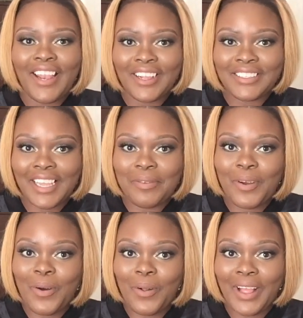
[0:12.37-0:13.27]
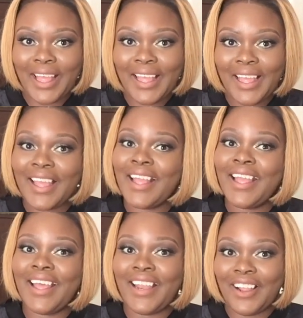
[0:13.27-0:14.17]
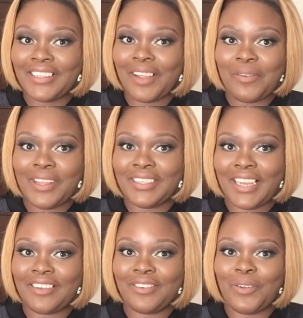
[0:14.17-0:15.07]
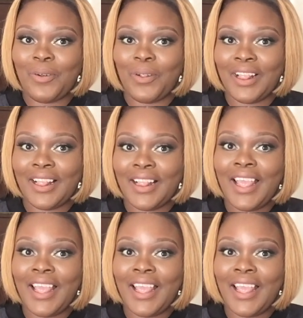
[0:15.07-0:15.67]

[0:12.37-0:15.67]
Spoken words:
Long time no ho, huh? Long time no international ho.